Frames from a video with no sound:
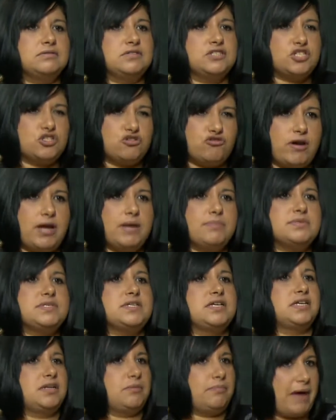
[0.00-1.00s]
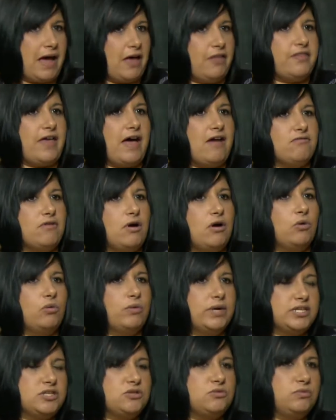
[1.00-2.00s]
the script and about that role
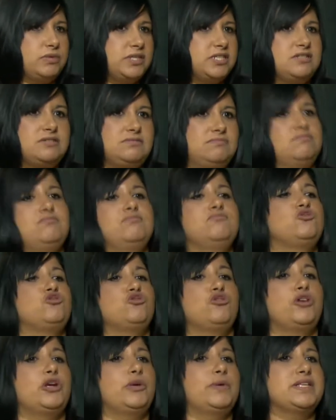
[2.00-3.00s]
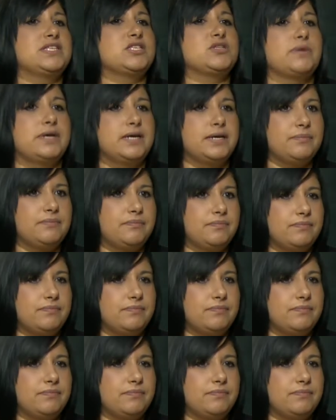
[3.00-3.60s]
which which drew you into it?